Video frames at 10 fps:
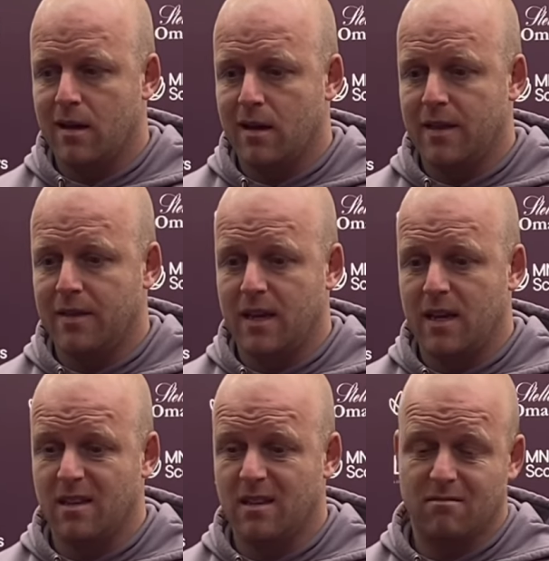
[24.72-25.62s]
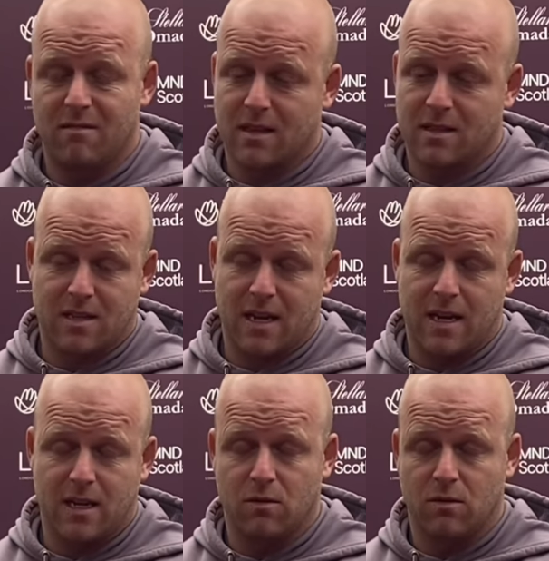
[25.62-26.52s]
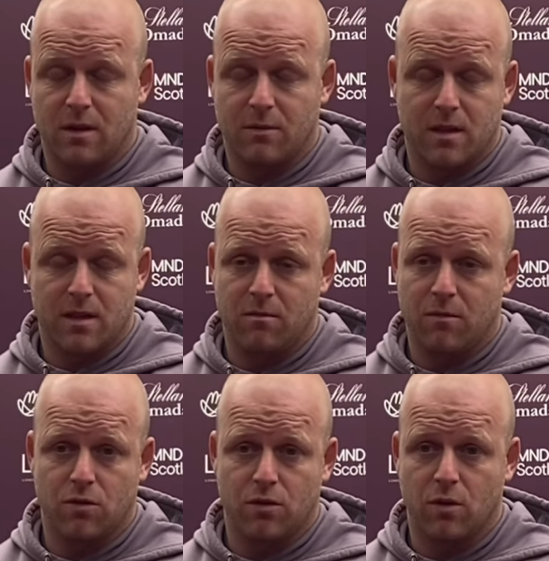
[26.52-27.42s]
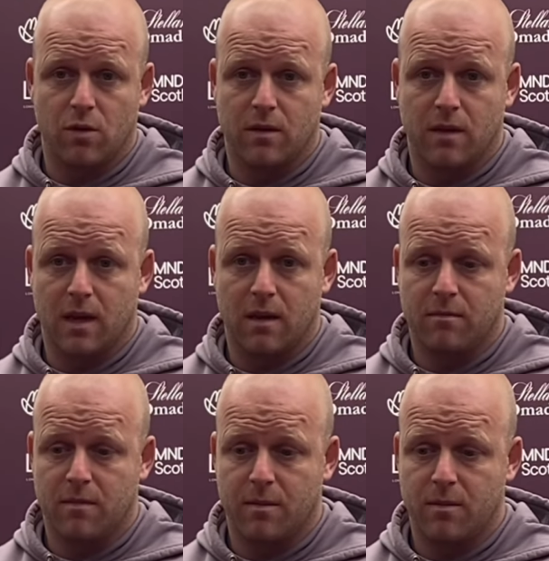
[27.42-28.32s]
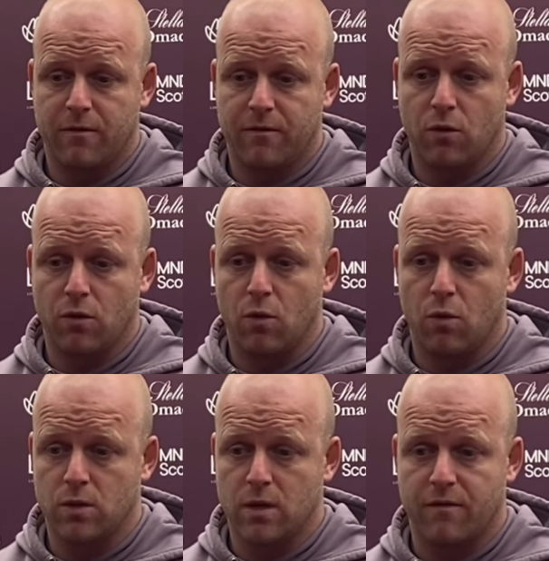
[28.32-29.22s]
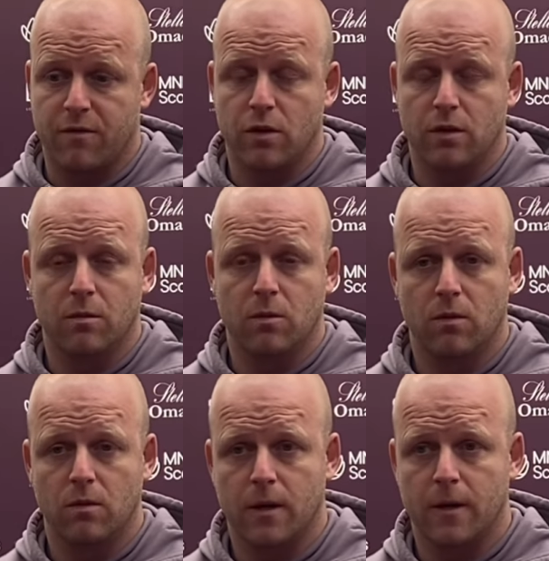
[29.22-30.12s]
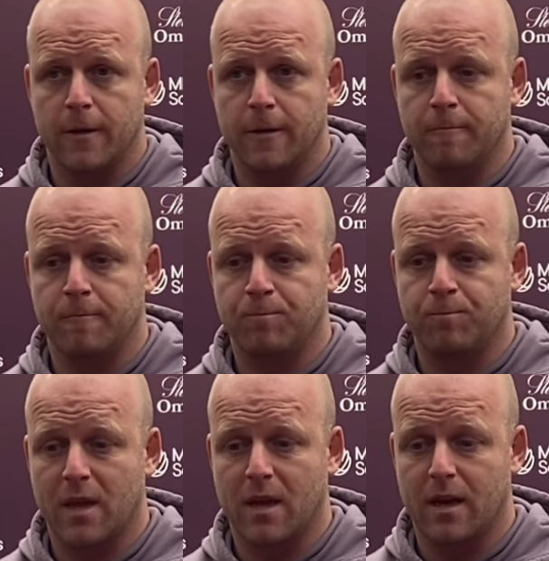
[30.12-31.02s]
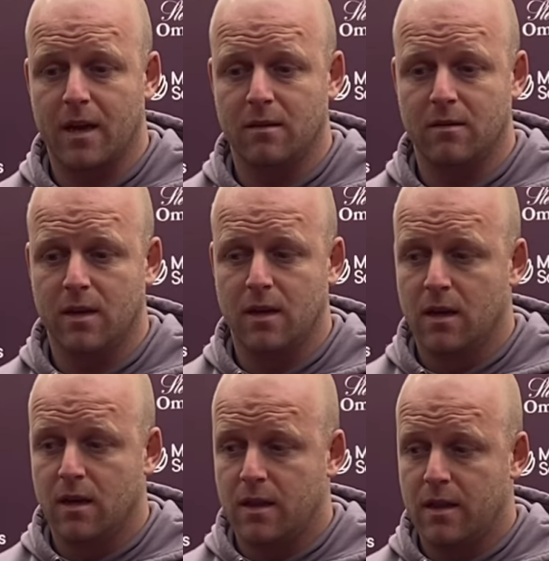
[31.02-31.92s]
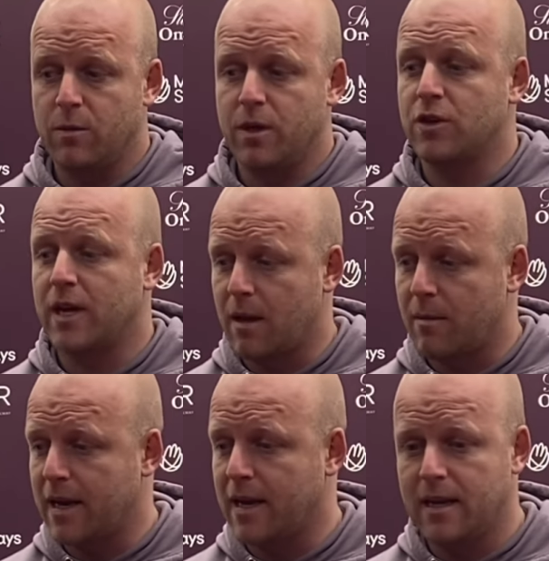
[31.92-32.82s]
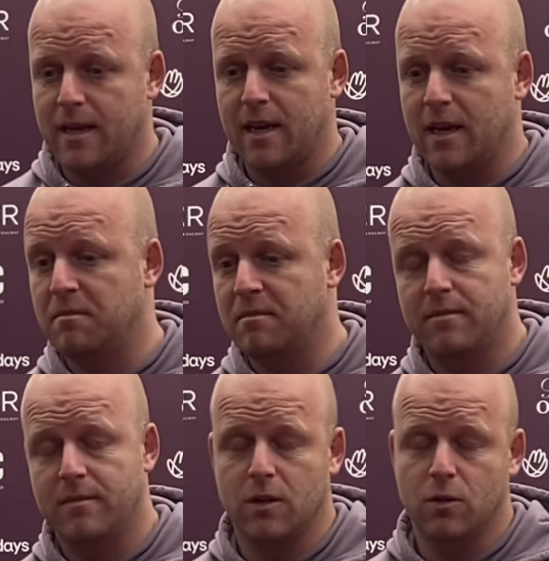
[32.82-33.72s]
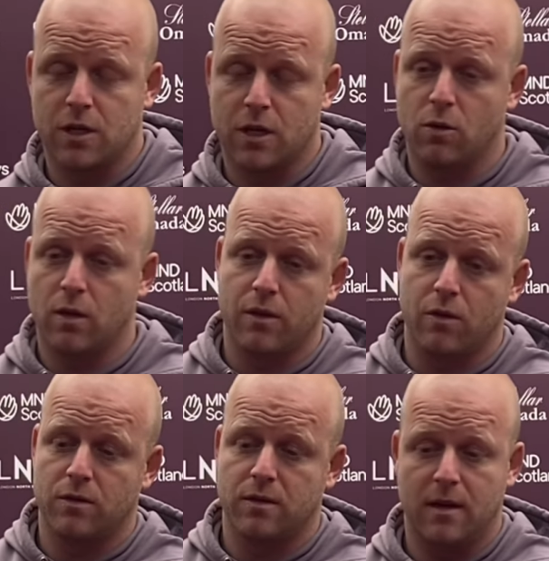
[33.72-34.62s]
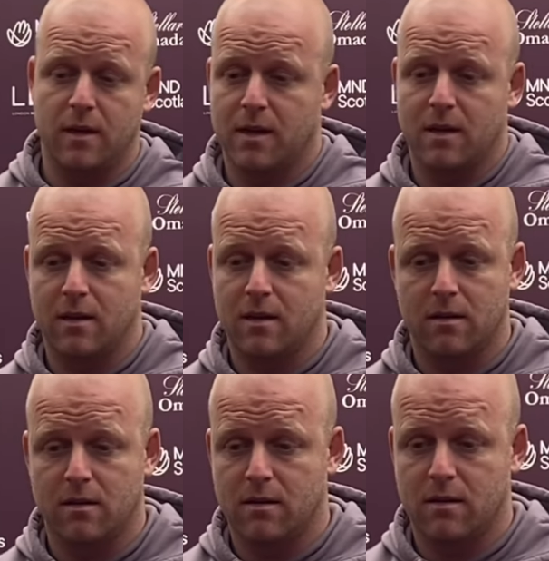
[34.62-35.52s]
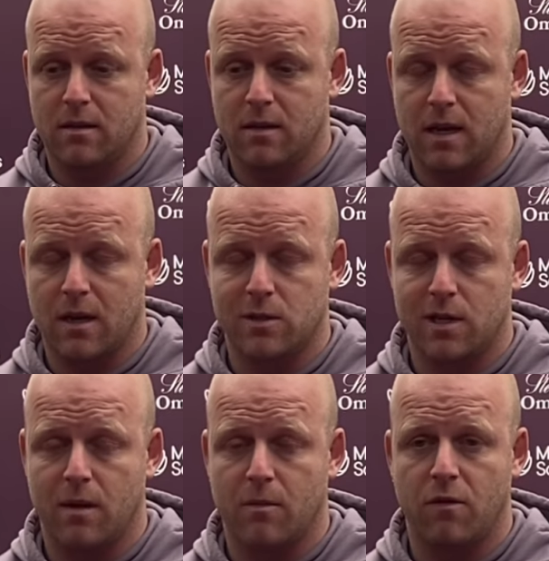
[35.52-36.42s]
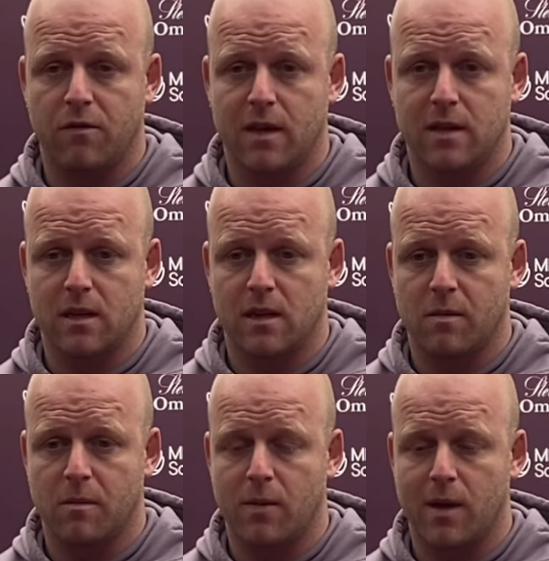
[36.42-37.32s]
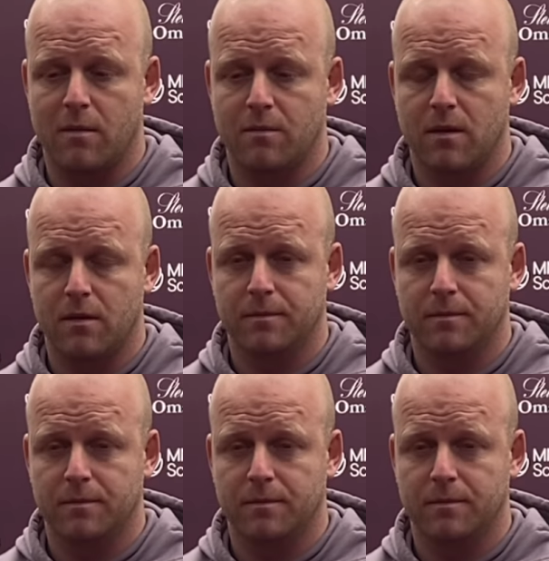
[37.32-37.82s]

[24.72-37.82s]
and then that's carried on. That was a theme throughout the, the game. The, the four goals are avoidable. Um, and then when you're trying to get back into a game, you lose a goal at the wrong time, it, it, it kills the game off, and that's inevitably what happened.